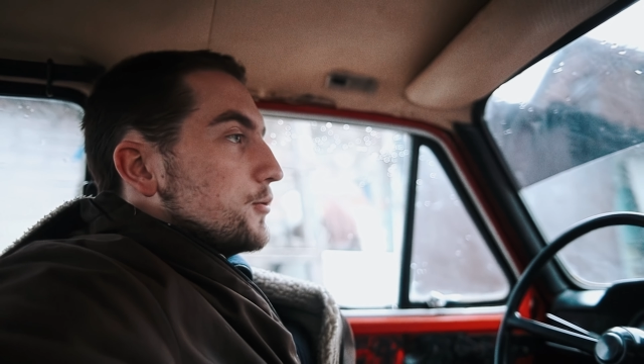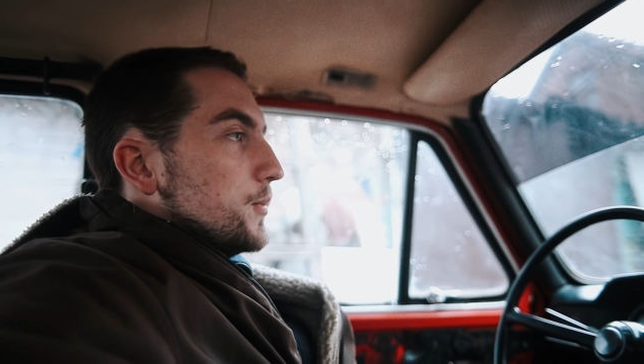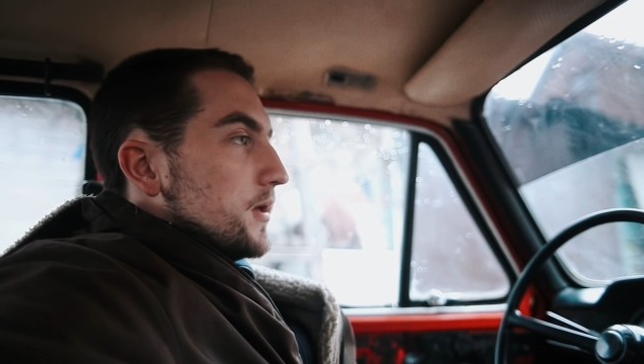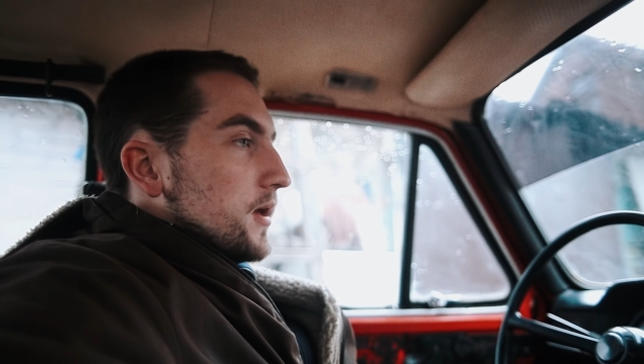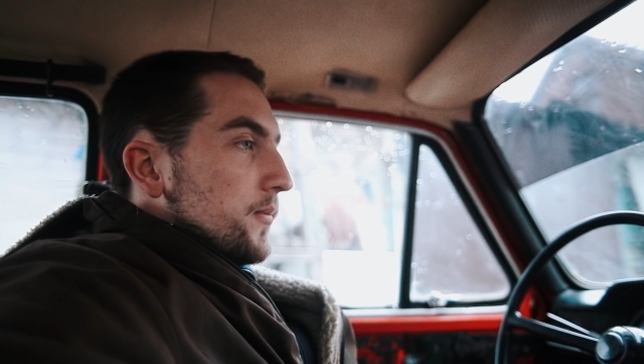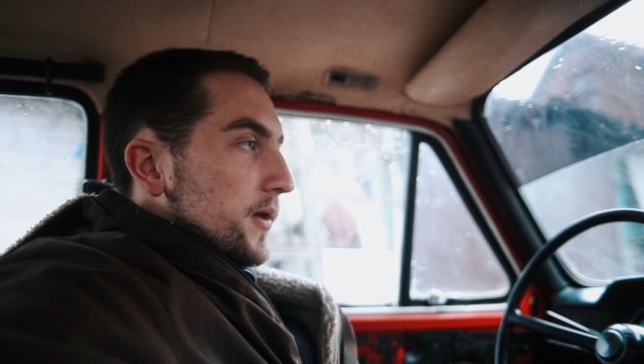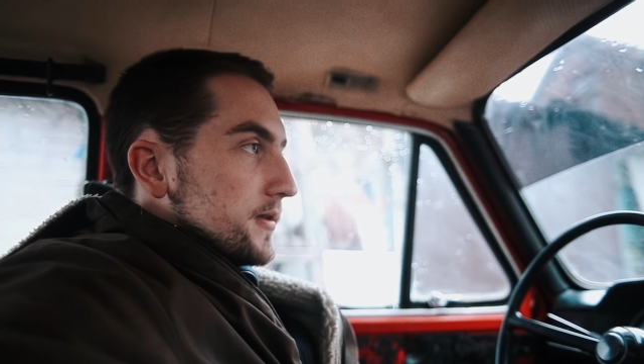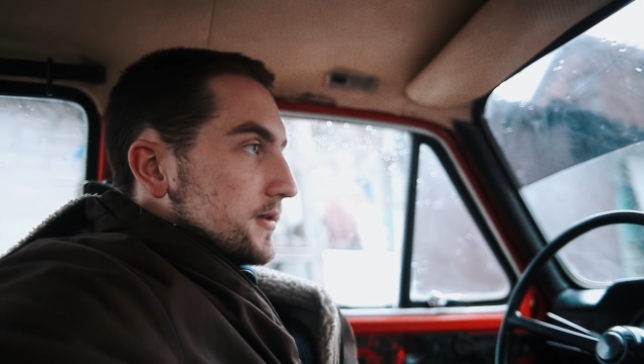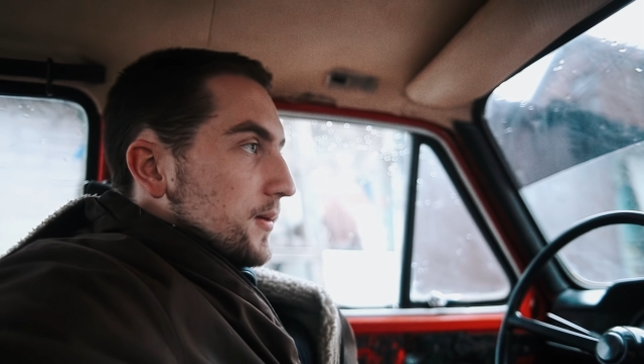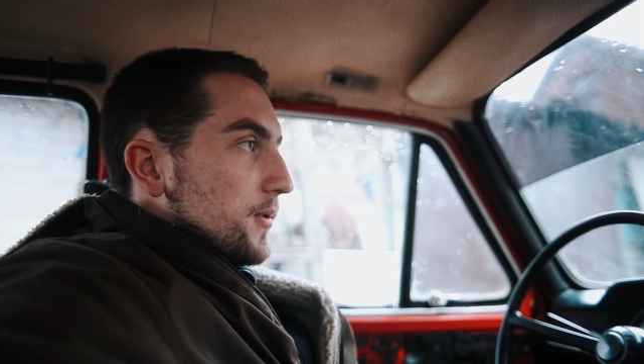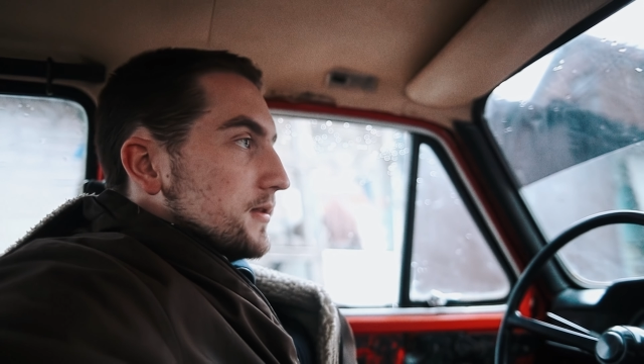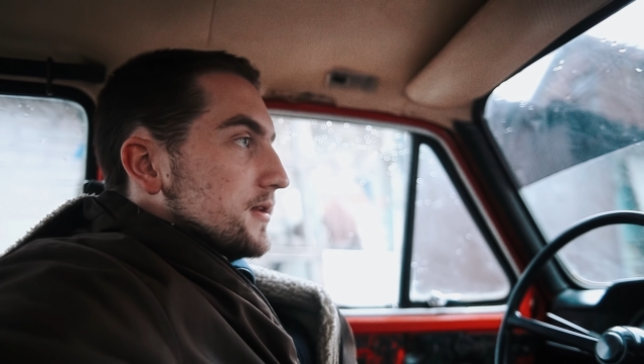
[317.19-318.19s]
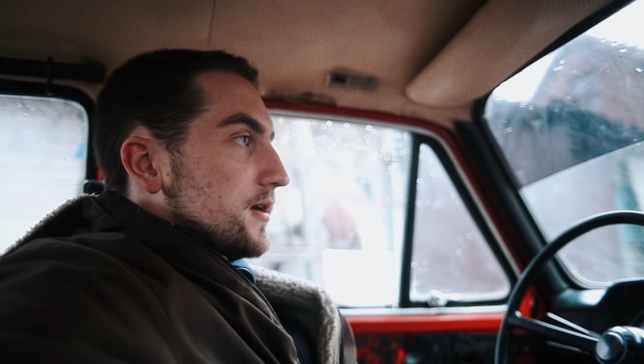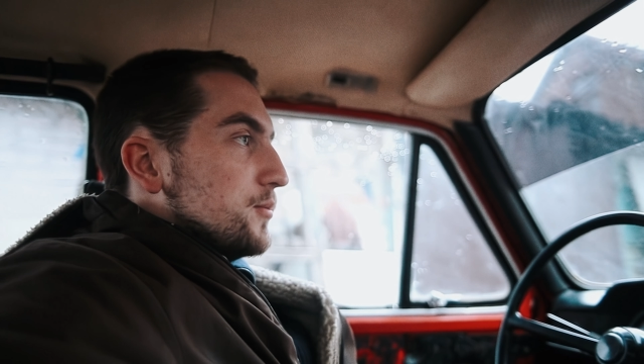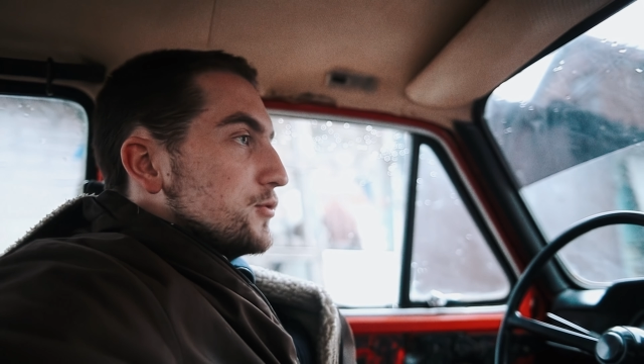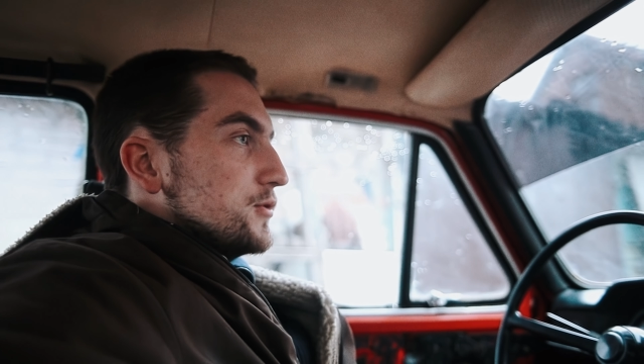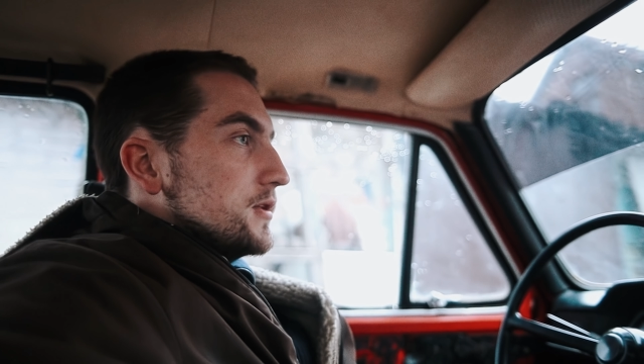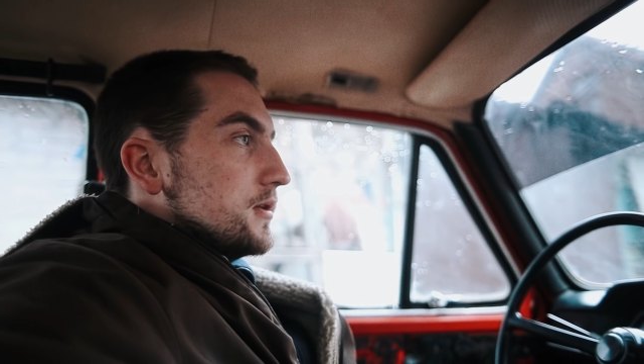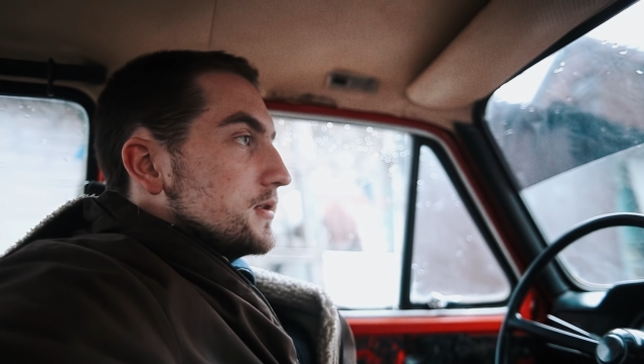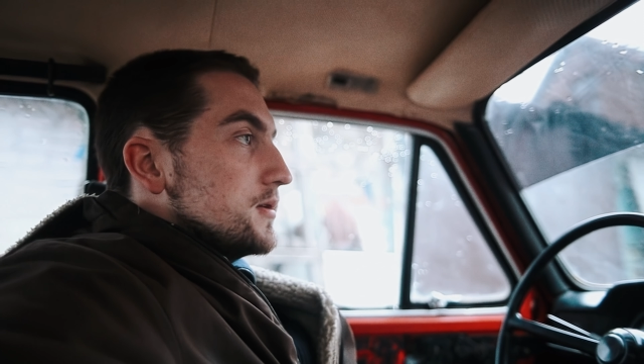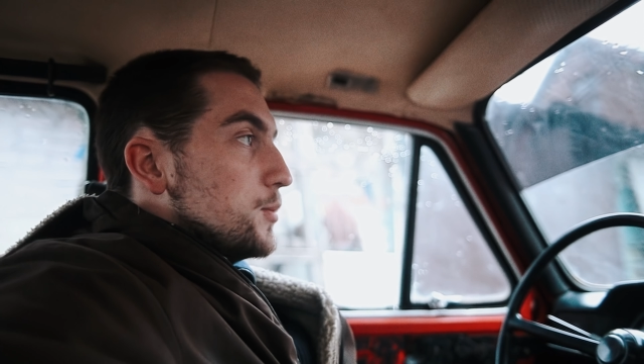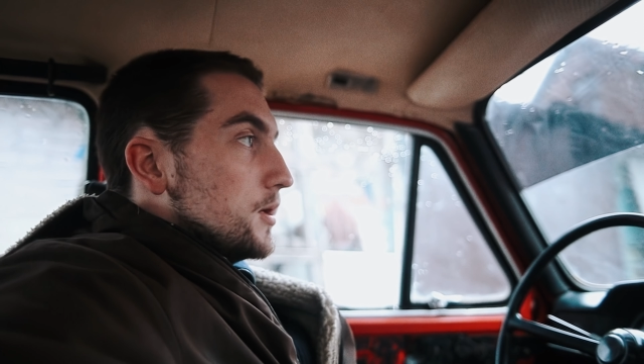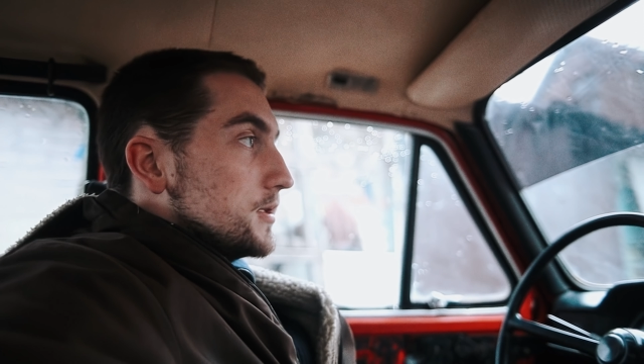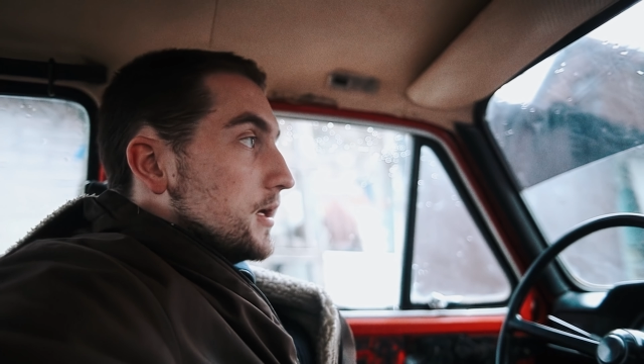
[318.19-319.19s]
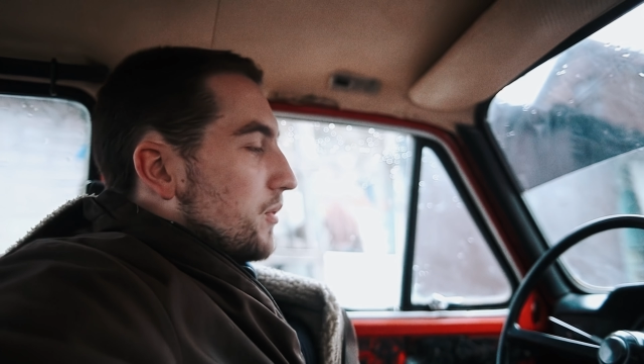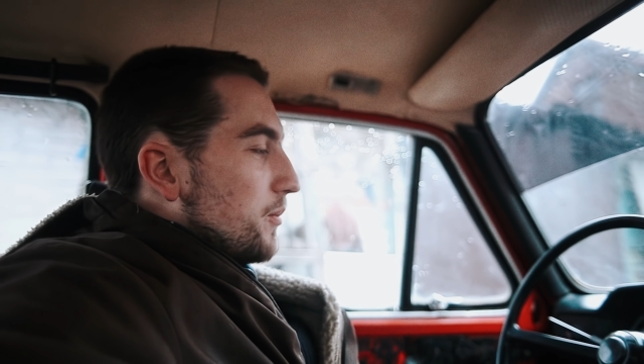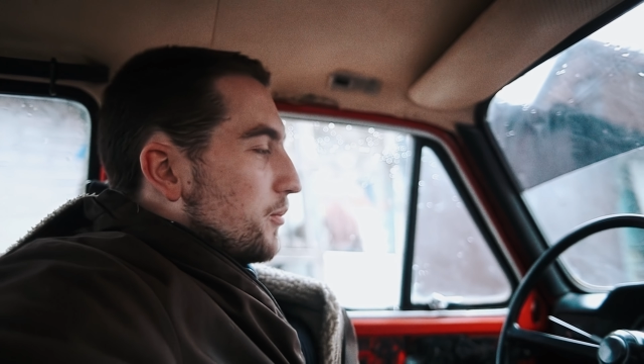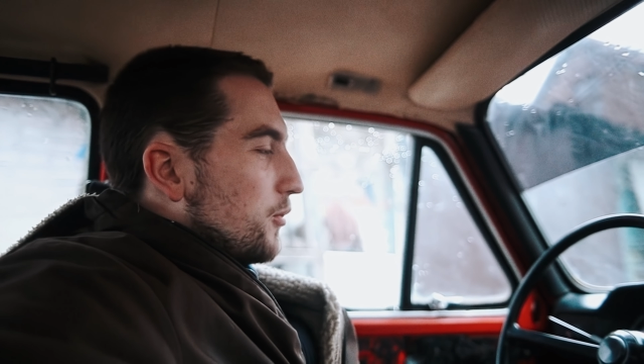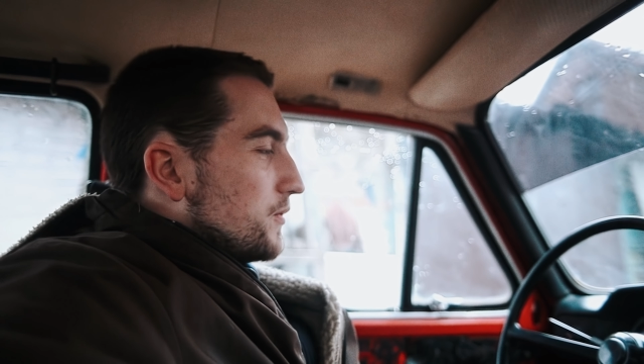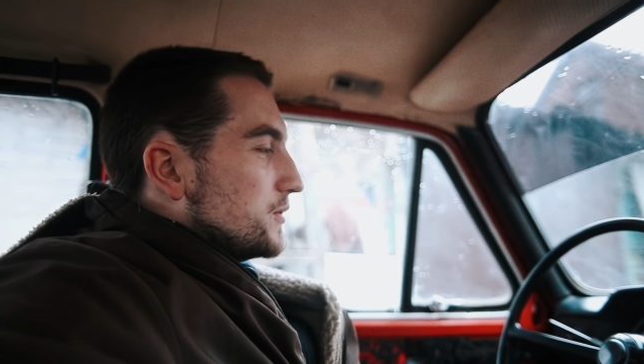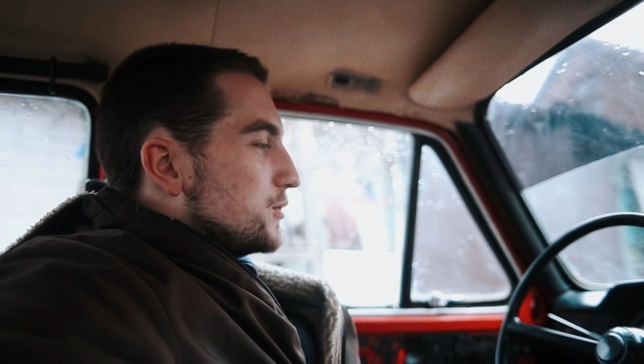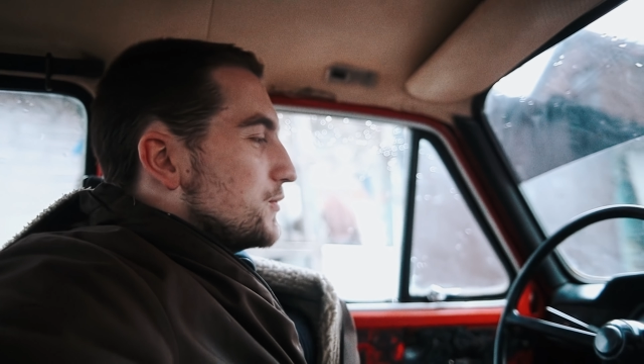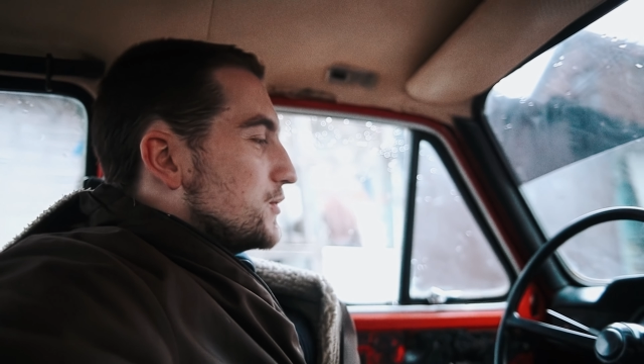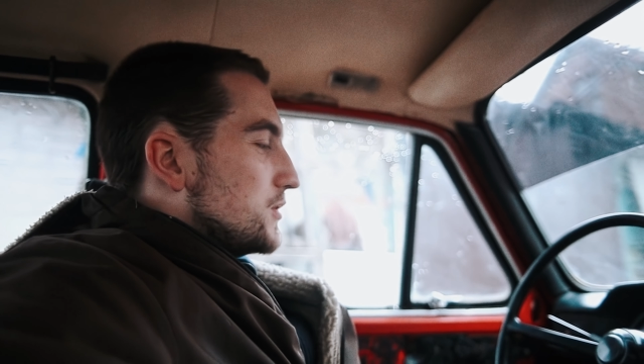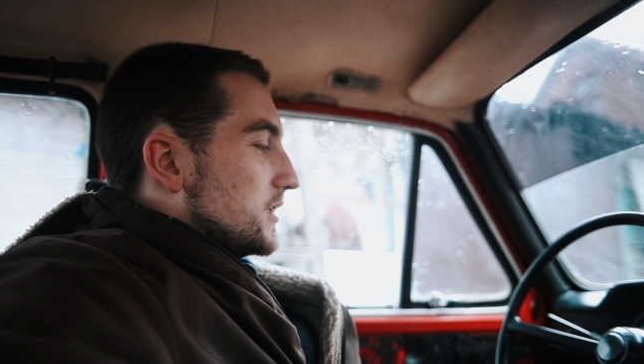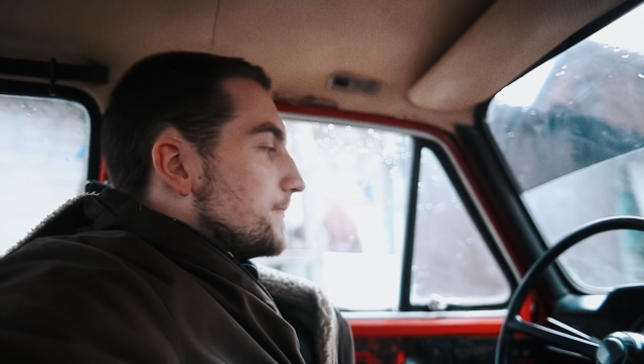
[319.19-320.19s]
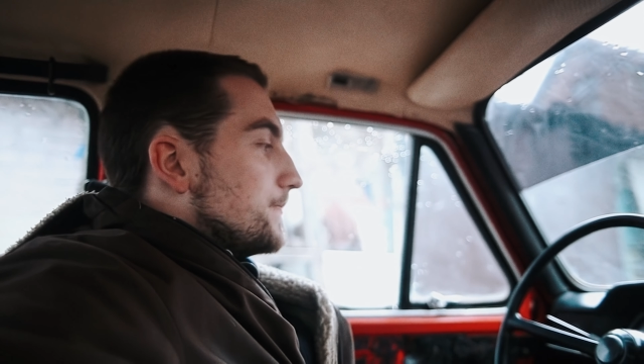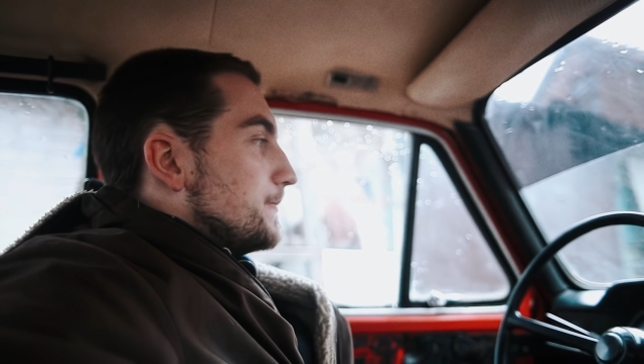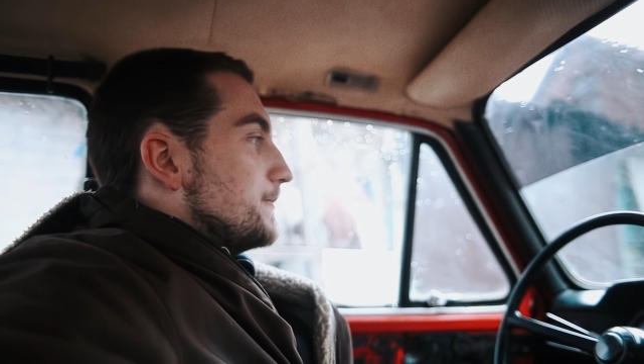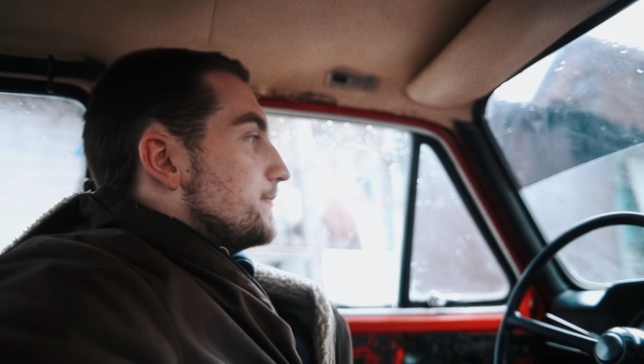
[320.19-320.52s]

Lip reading: and I didn't want any troubles with the law.